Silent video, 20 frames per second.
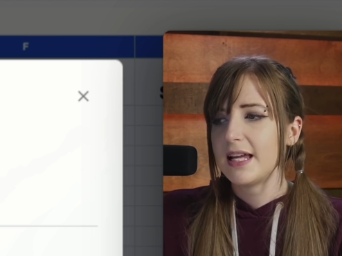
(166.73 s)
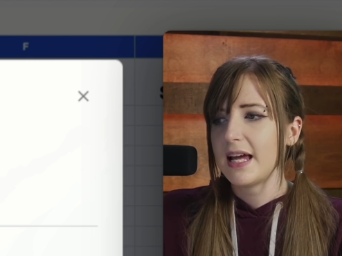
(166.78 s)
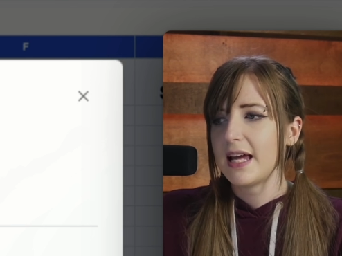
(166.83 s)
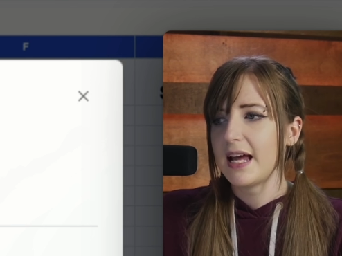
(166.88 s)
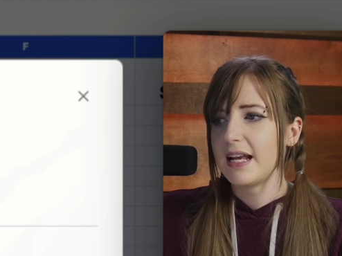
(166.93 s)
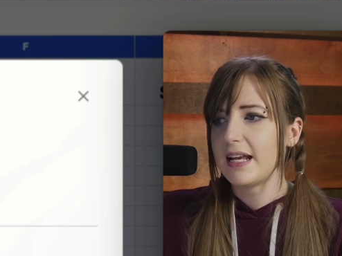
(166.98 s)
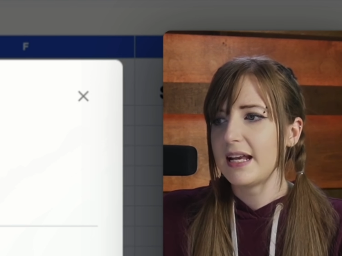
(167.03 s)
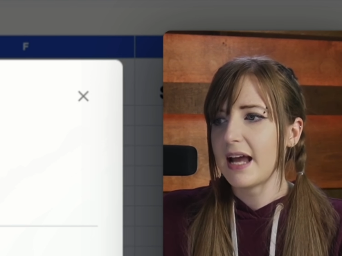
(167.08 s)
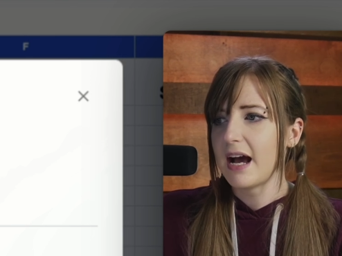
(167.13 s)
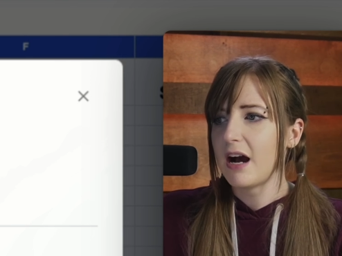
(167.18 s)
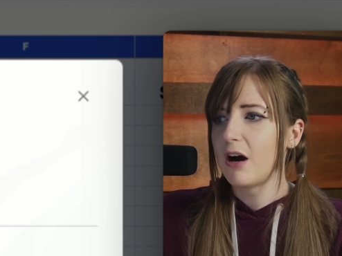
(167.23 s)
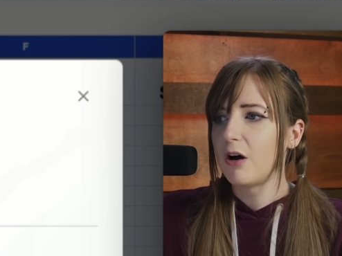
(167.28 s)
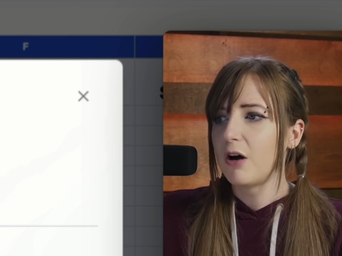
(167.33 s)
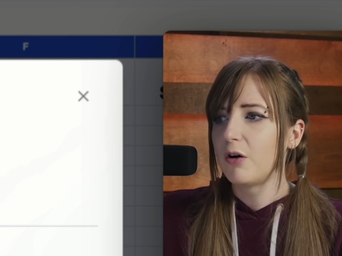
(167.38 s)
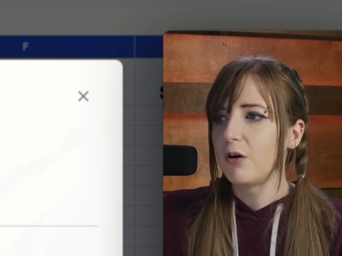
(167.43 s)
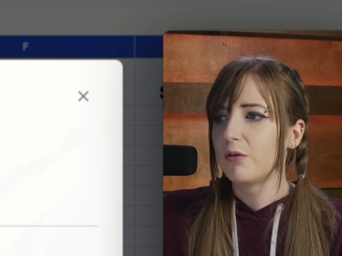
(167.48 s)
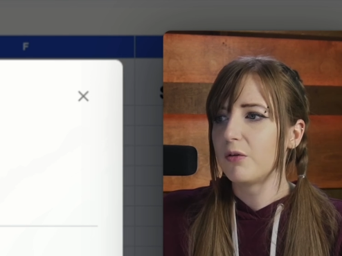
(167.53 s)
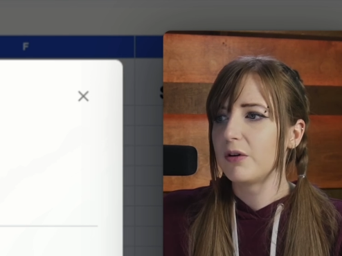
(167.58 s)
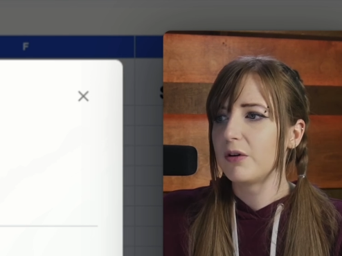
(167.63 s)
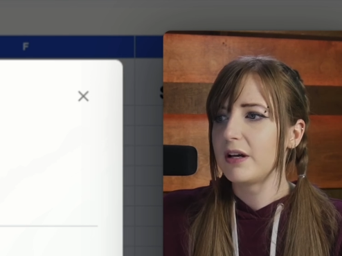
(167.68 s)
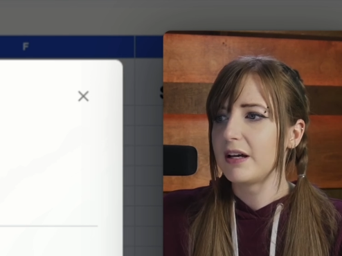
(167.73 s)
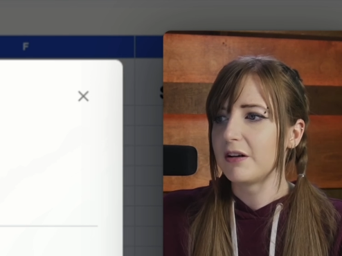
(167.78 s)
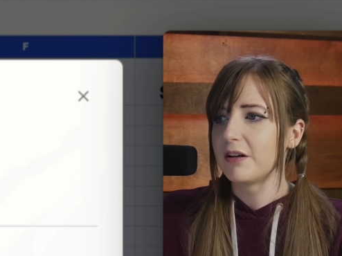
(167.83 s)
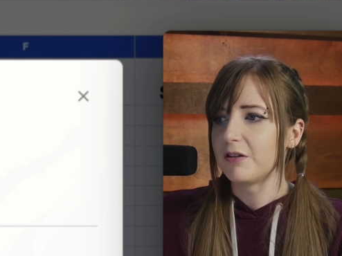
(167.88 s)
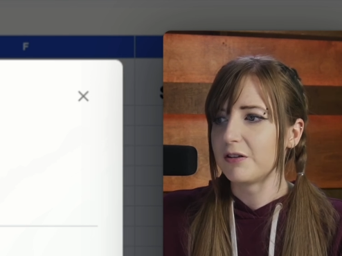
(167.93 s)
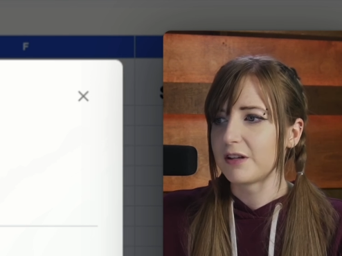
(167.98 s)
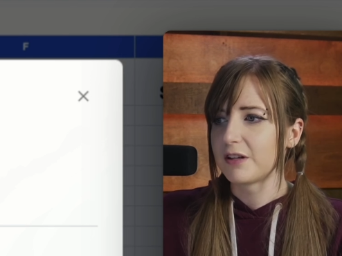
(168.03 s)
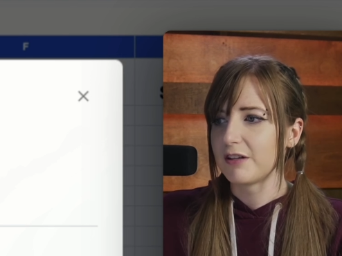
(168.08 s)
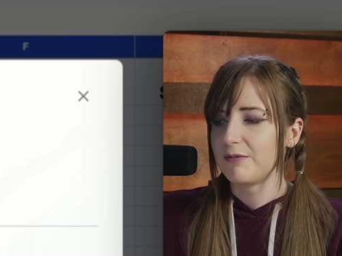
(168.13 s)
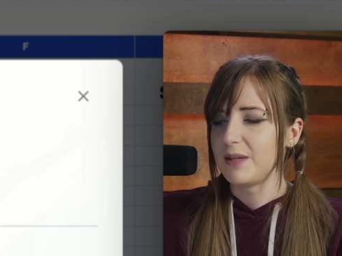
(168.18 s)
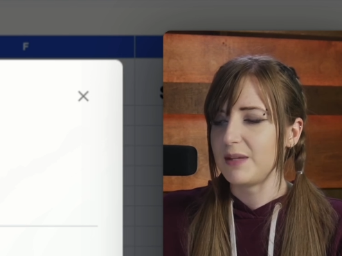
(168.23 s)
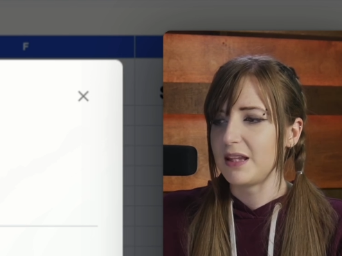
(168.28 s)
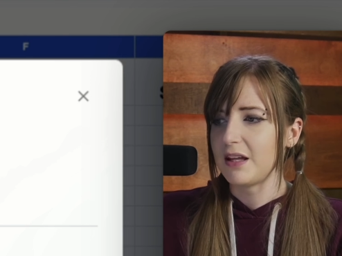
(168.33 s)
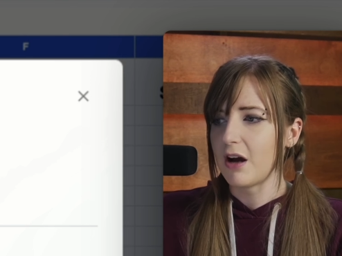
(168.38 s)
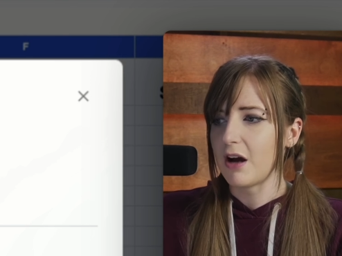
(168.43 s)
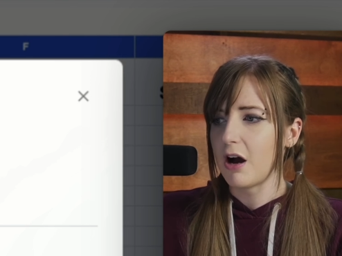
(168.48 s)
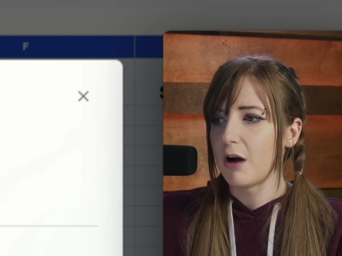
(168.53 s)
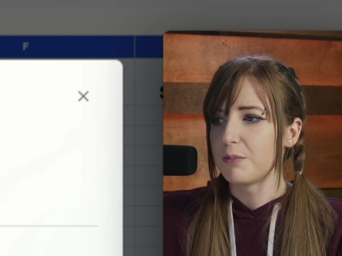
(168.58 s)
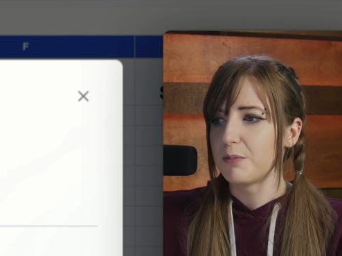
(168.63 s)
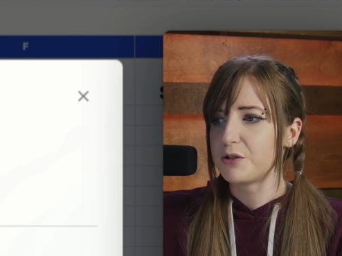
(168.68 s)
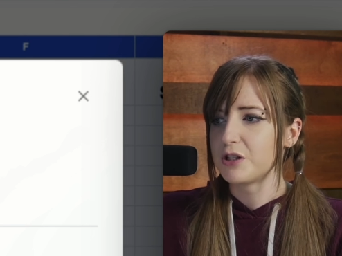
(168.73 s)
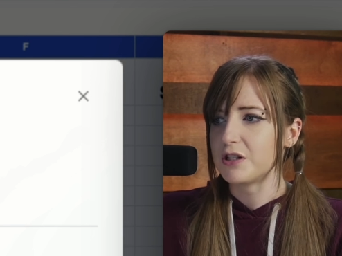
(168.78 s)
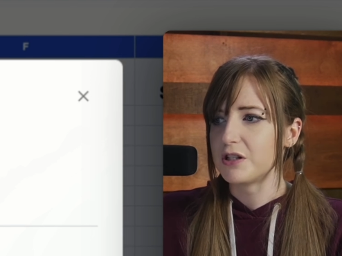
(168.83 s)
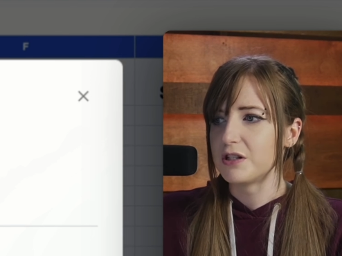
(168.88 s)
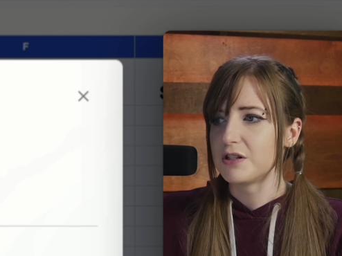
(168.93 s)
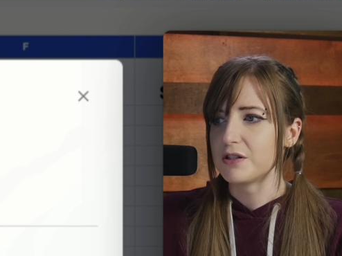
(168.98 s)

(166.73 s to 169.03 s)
And now it'll give me the option